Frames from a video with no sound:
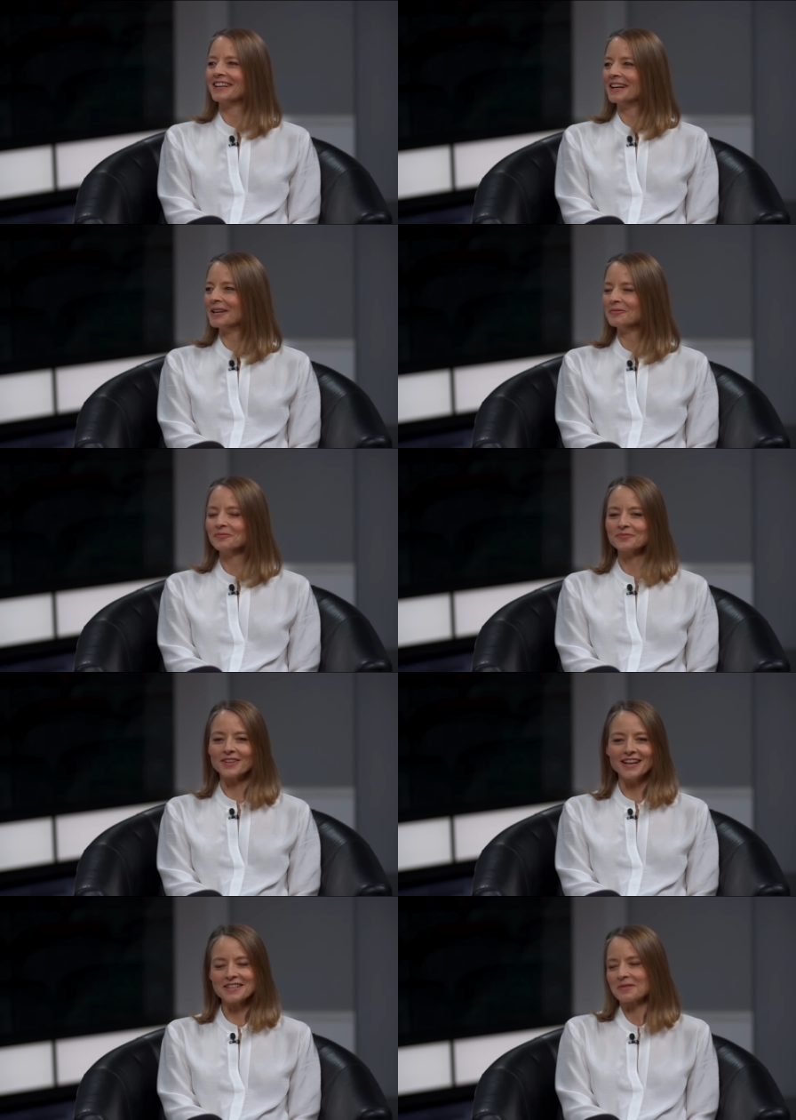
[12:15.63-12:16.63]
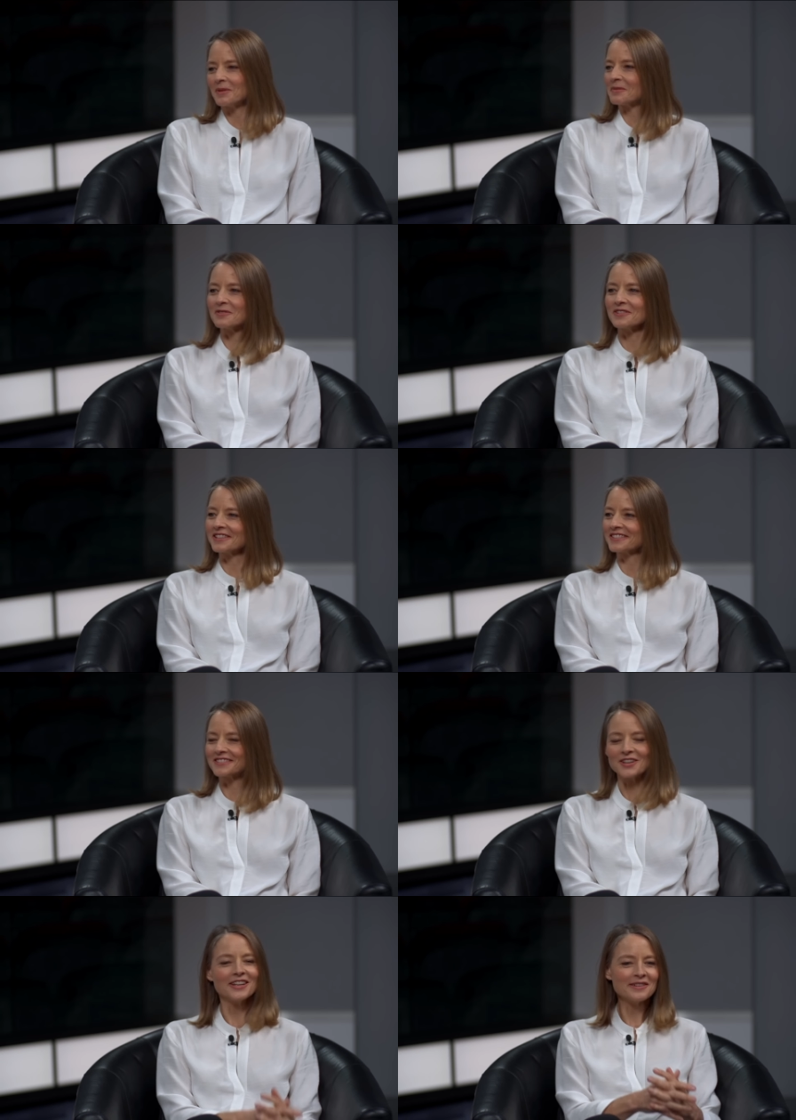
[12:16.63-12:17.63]
No? Um, I just make movies.
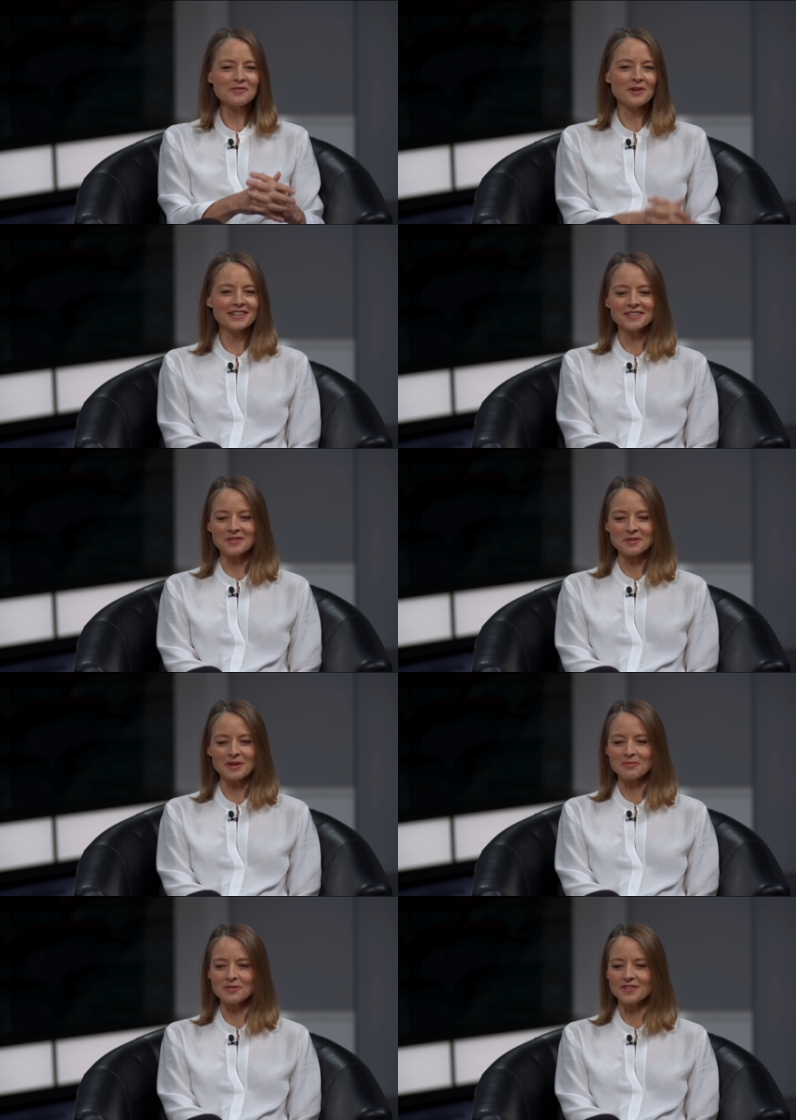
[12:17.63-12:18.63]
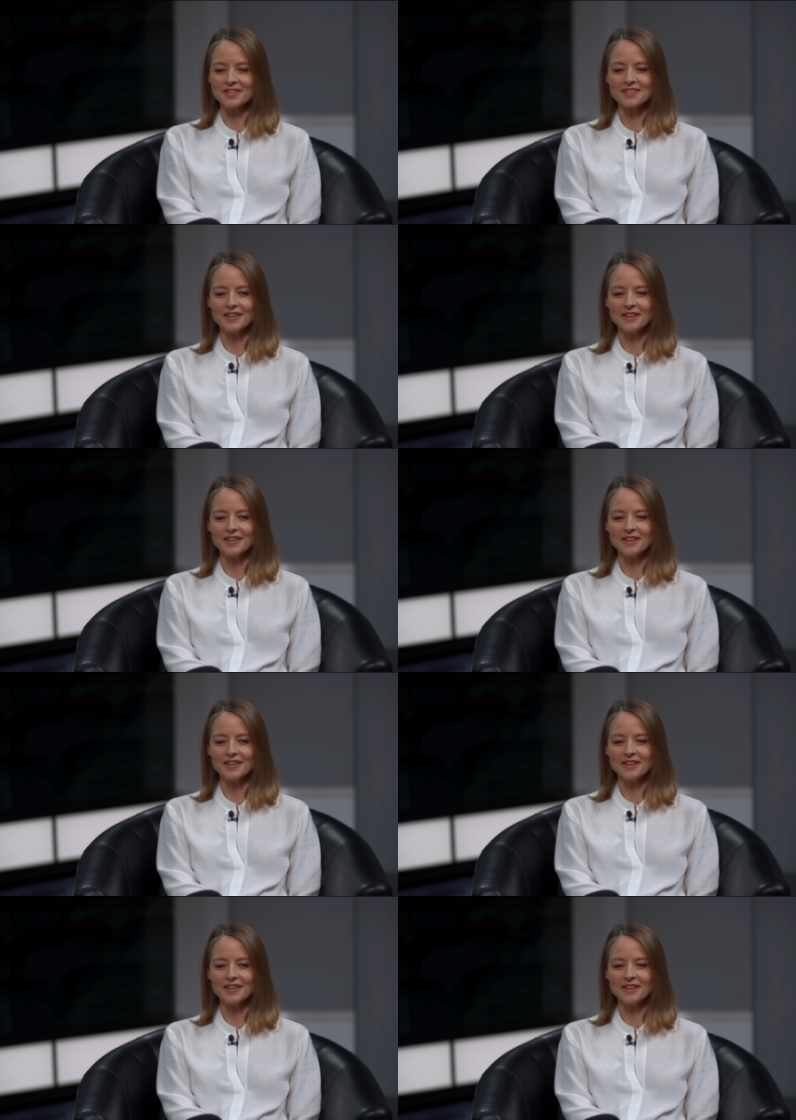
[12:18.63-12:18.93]
It's yeah. all I ever wanted to do is make movies.